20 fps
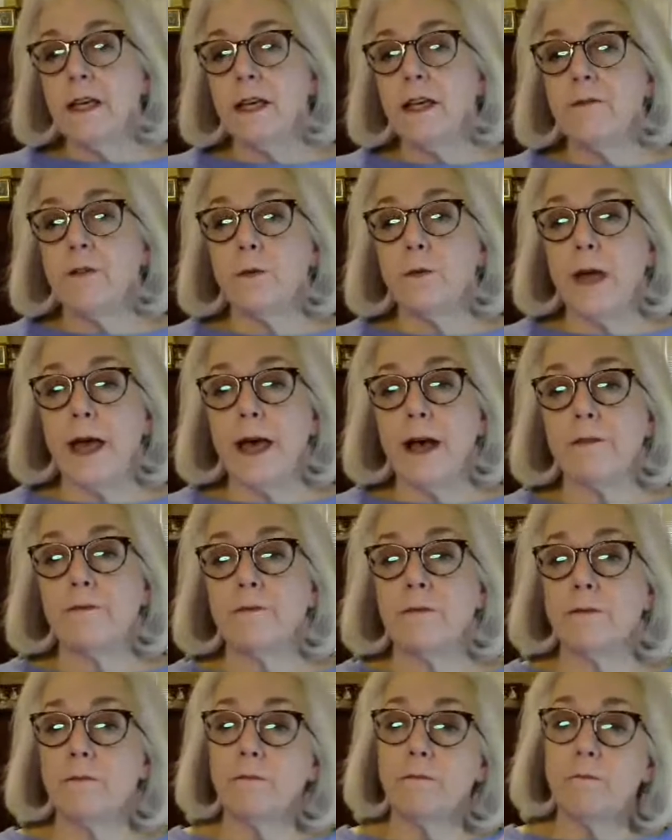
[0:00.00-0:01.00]
If you have
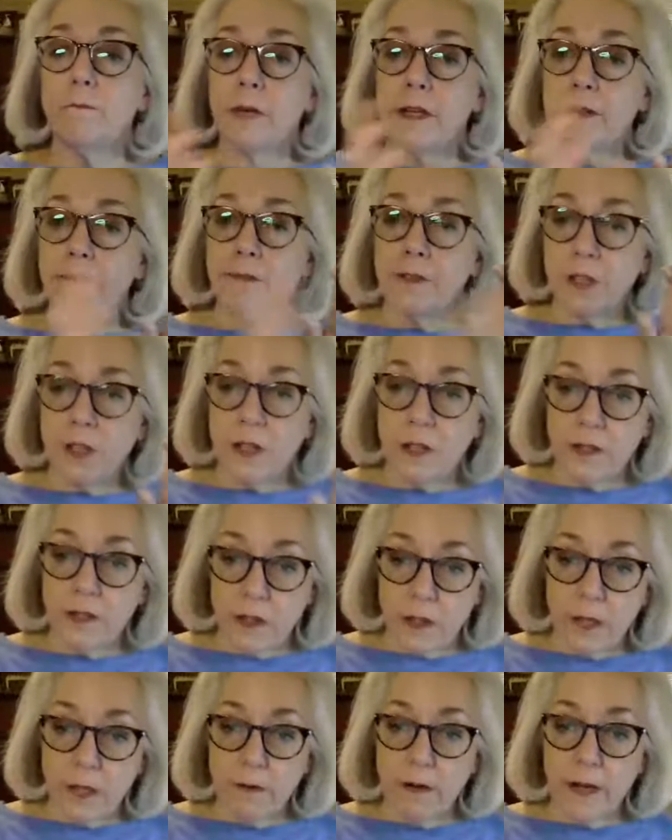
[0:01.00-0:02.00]
beneficiaries
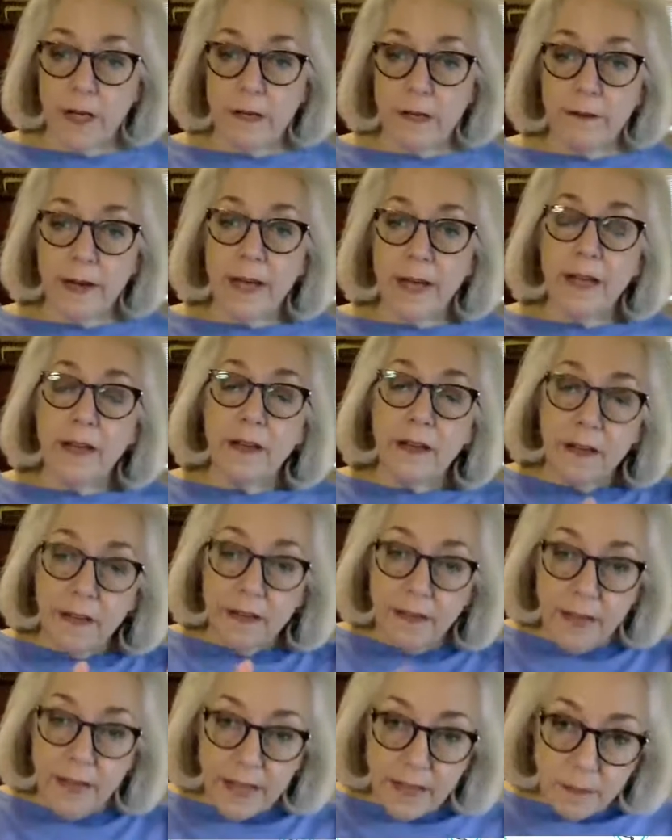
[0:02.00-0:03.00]
on your IRA,
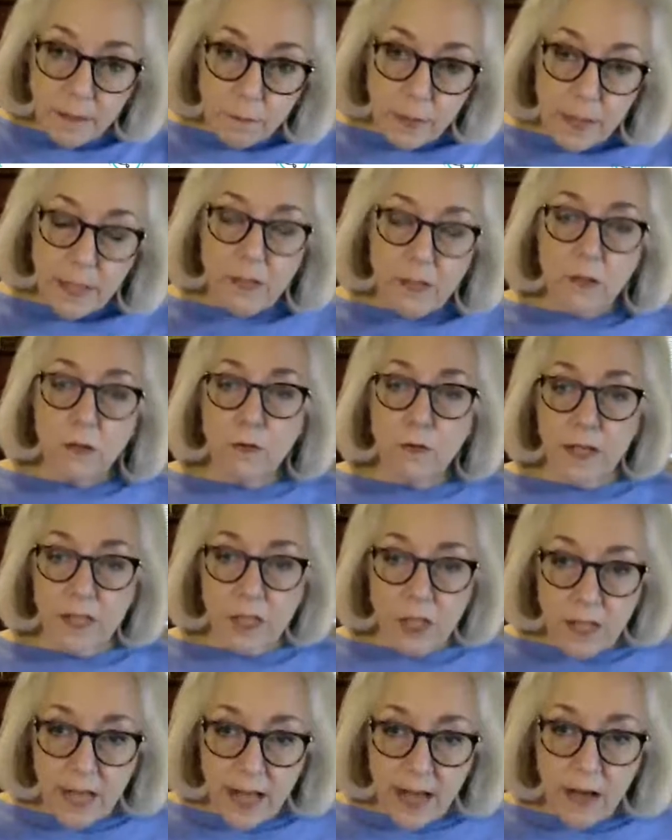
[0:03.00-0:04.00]
they can be
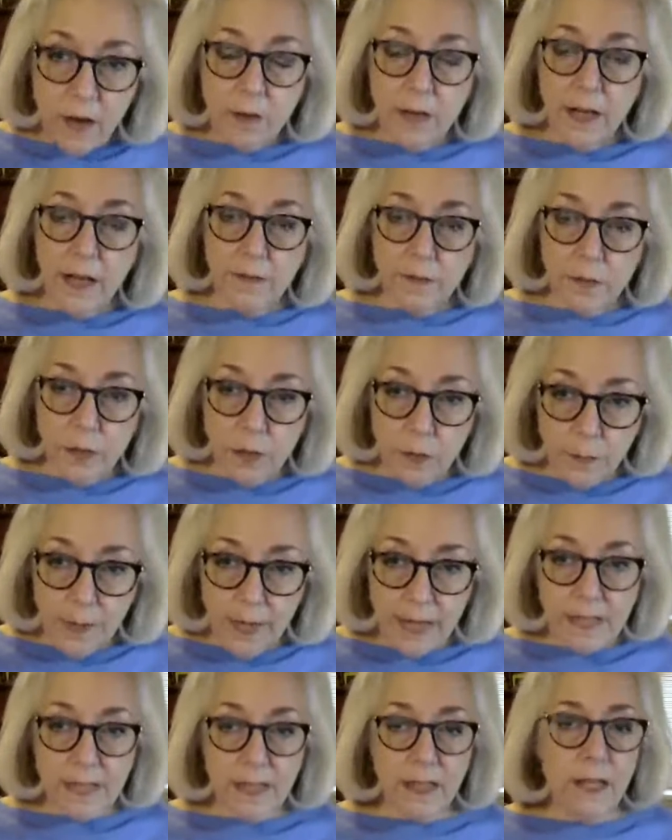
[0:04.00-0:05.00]
stretched out after your
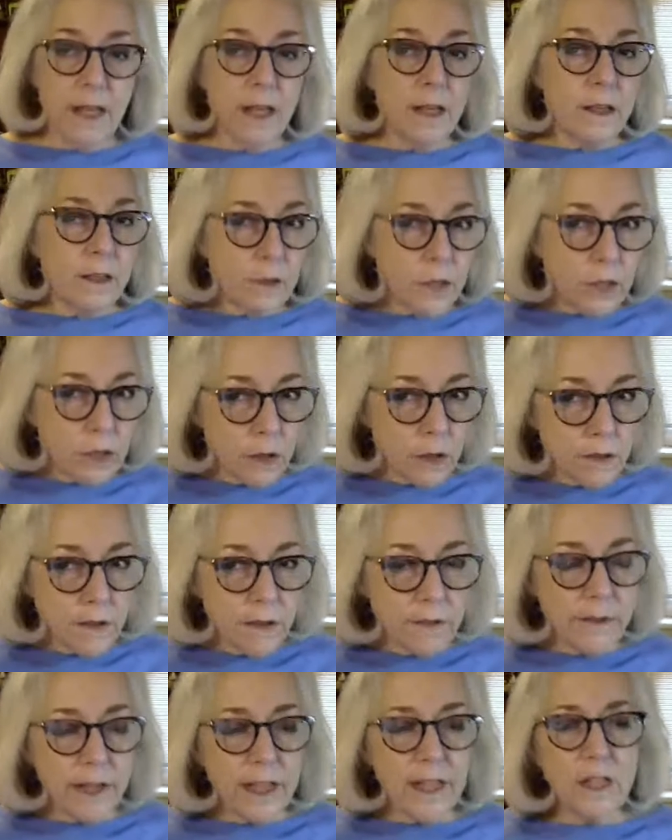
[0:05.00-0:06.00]
passing. There are certain
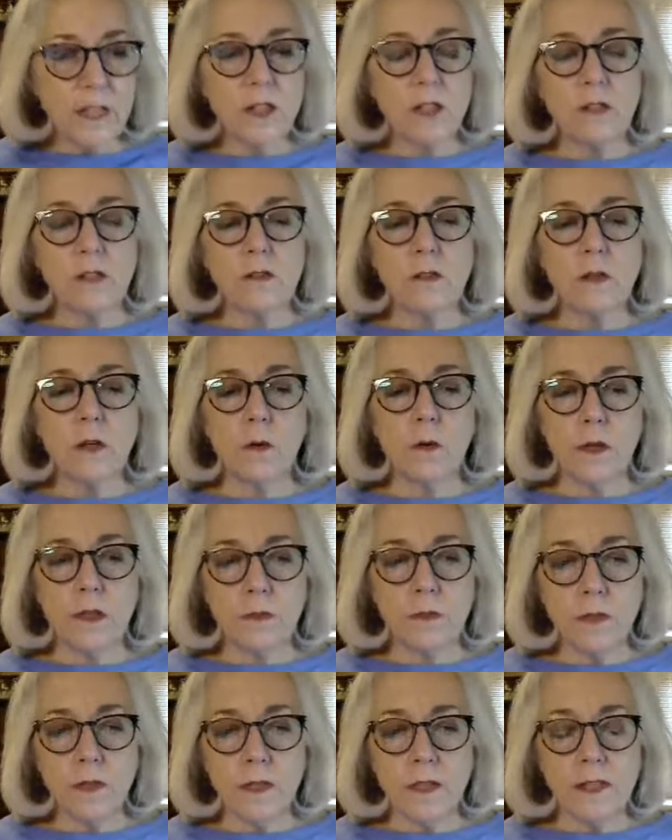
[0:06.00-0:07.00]
advantages to going
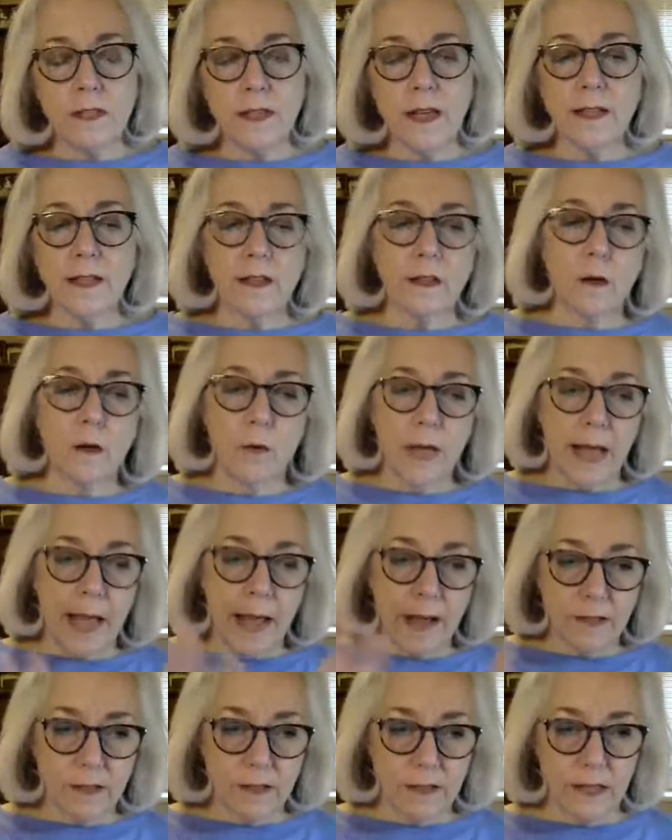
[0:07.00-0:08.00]
through the estate and going
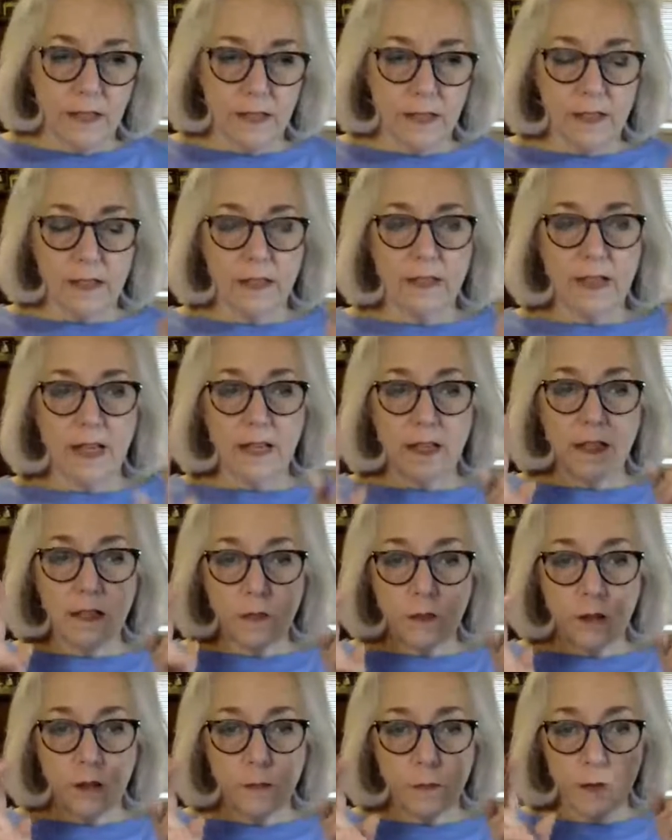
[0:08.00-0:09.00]
outside the estate
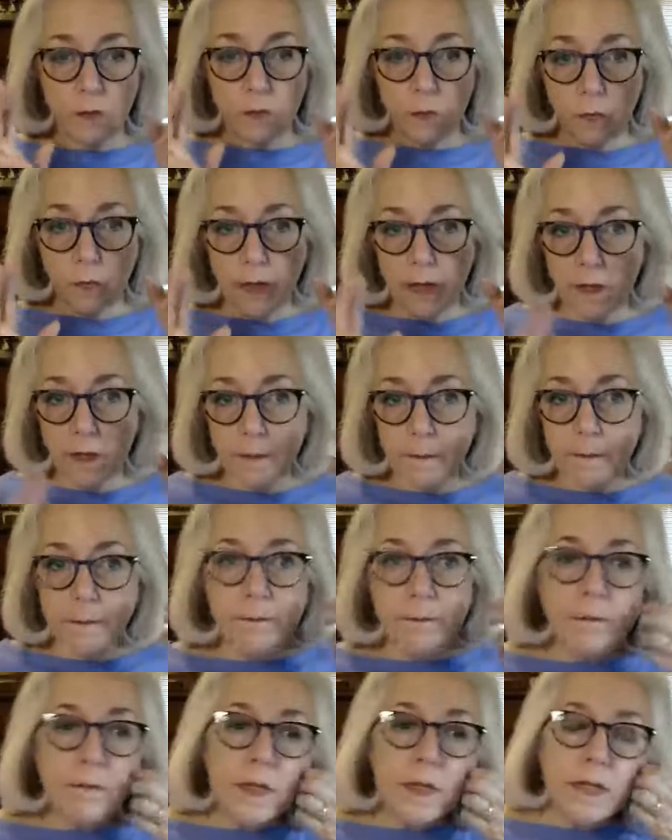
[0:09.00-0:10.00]
in terms of the will,
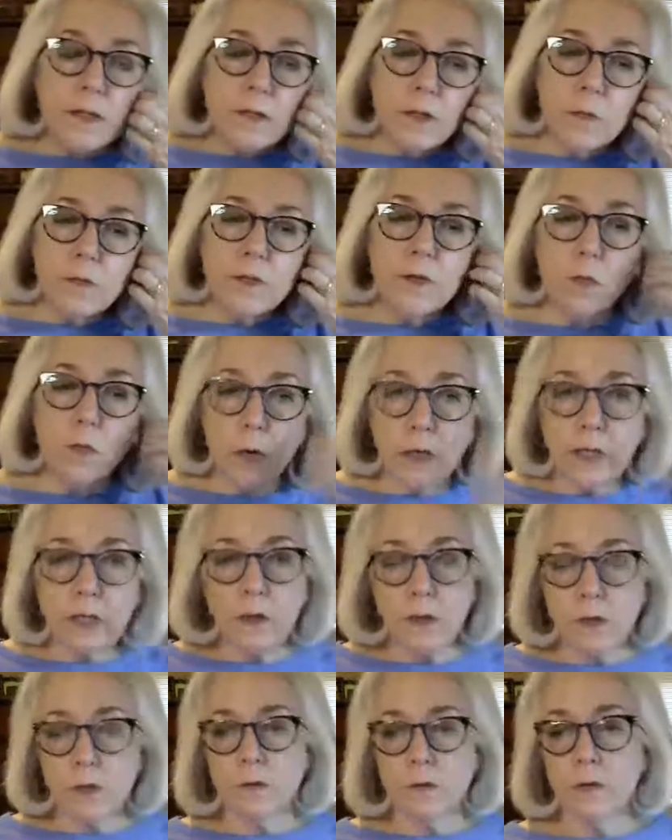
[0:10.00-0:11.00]
in terms of what
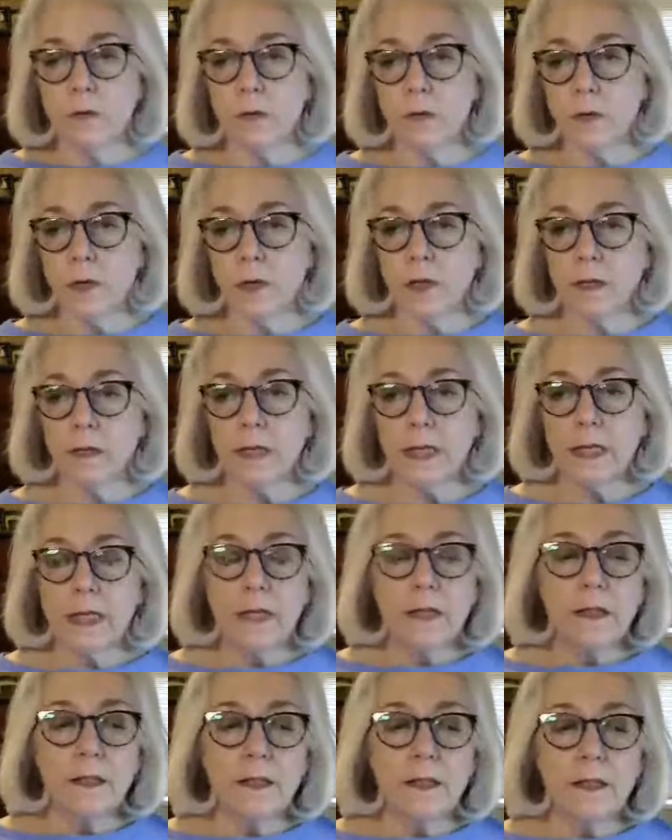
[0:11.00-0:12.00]
goes through the will.
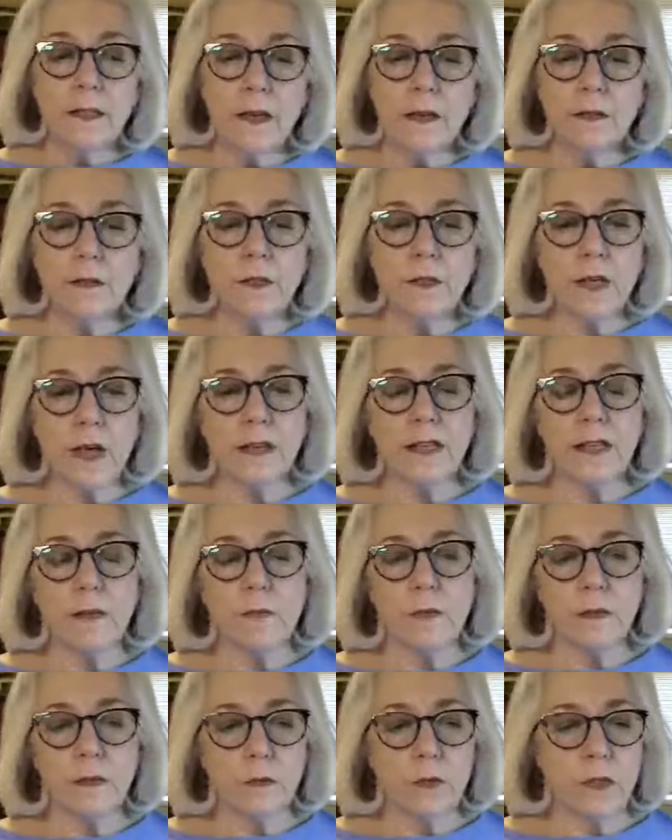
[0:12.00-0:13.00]
The other
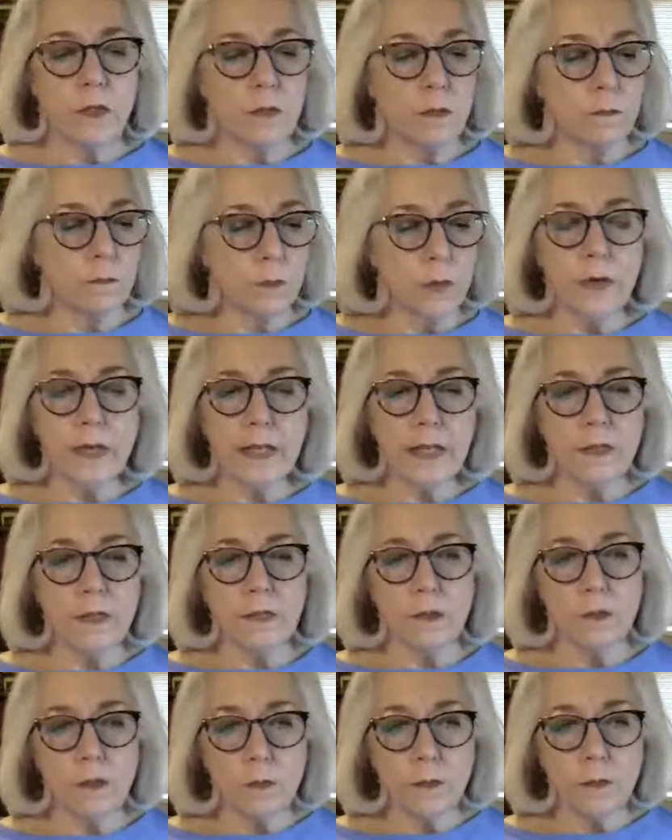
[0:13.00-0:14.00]
document, which we won't get
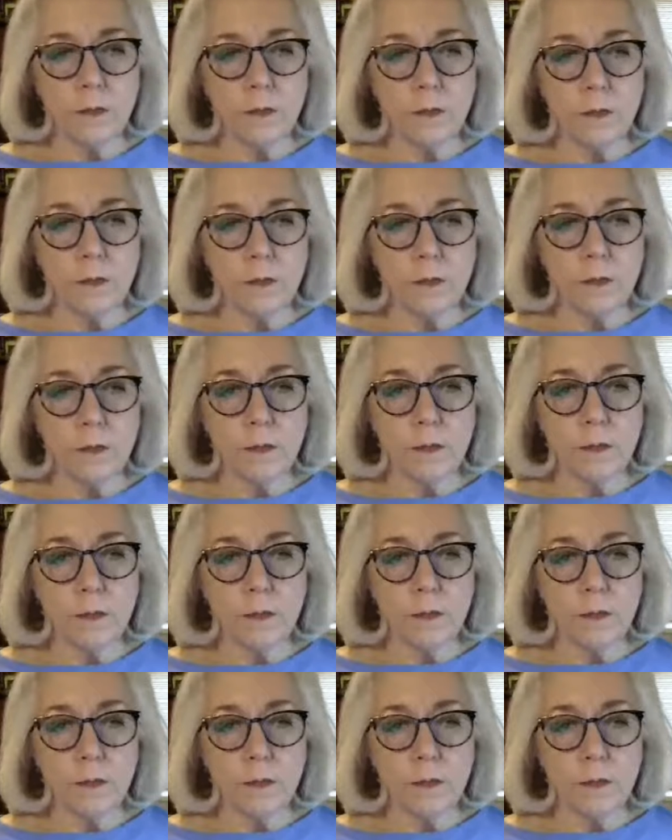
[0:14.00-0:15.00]
into too much detail
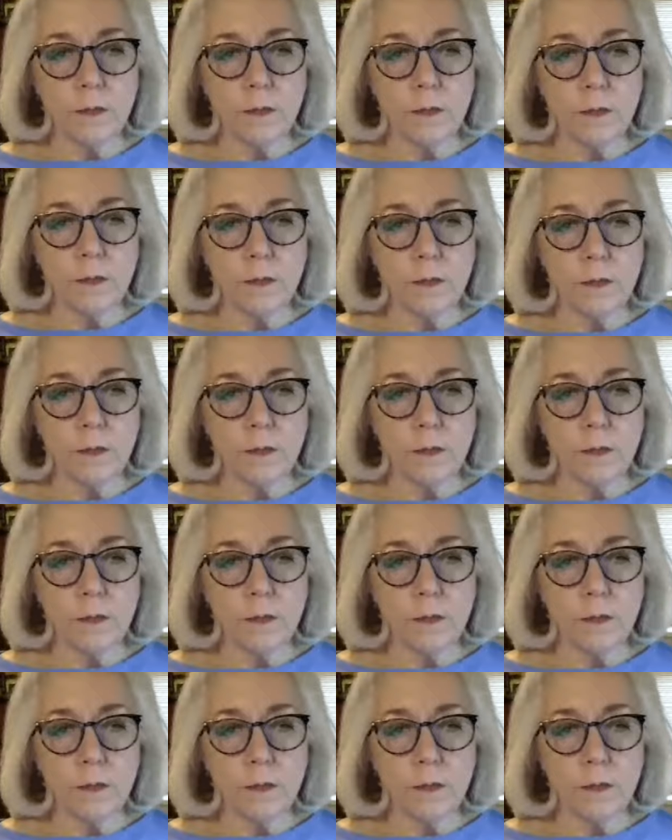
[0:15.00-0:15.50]
about because